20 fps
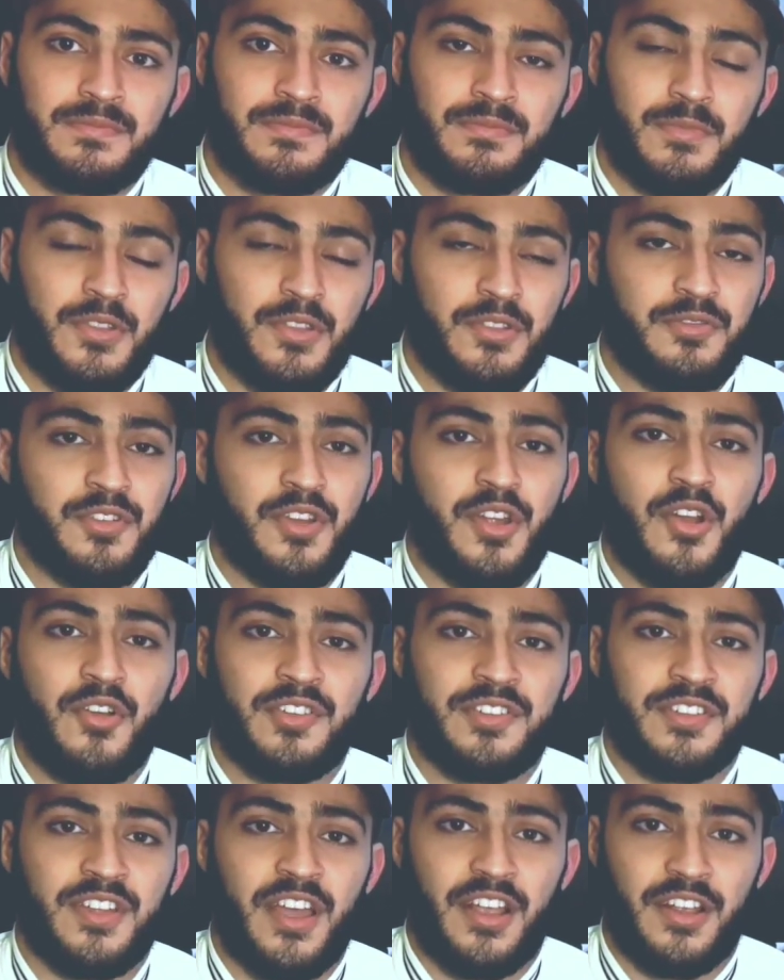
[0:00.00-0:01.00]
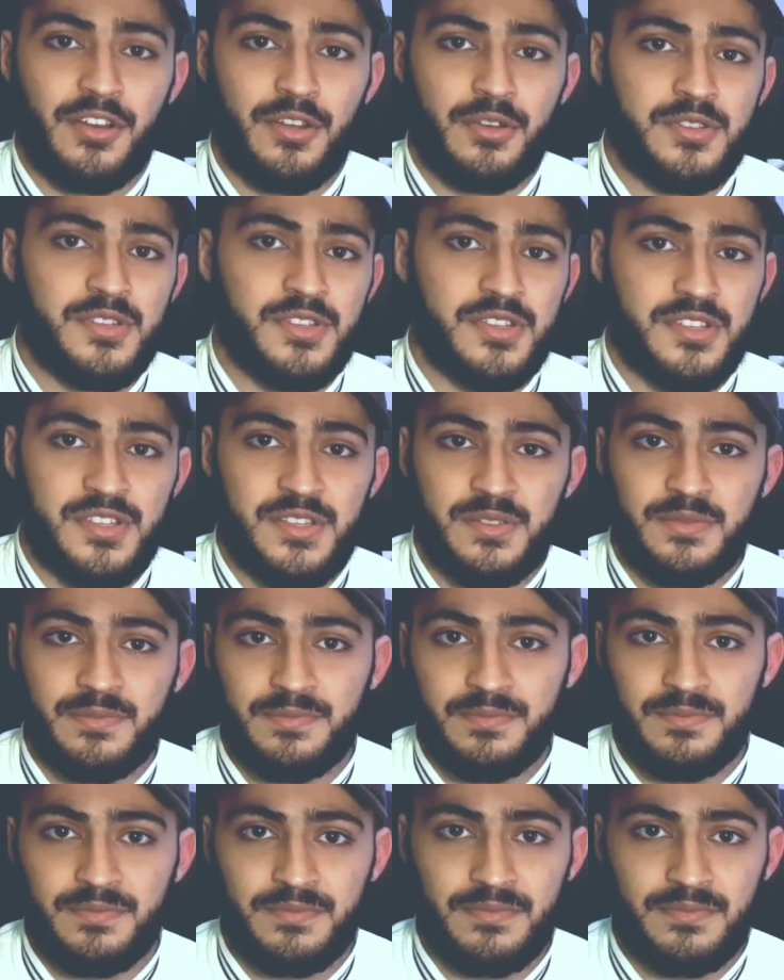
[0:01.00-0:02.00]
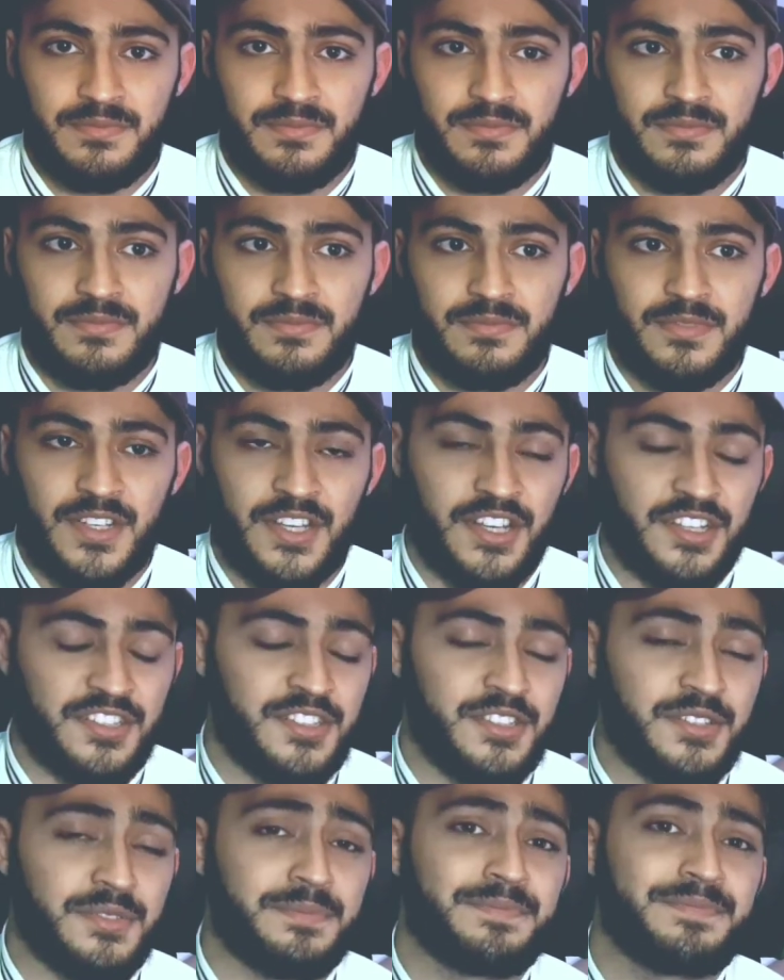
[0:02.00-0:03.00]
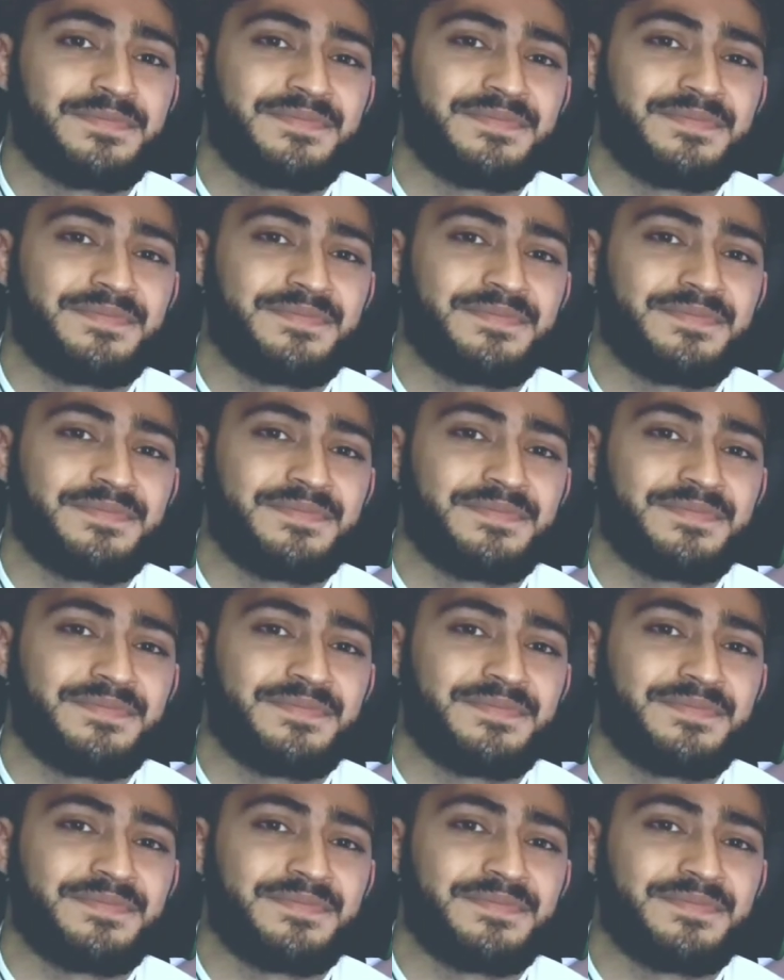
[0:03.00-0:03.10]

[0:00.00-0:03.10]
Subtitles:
But the fear of a diagnosis kicked in,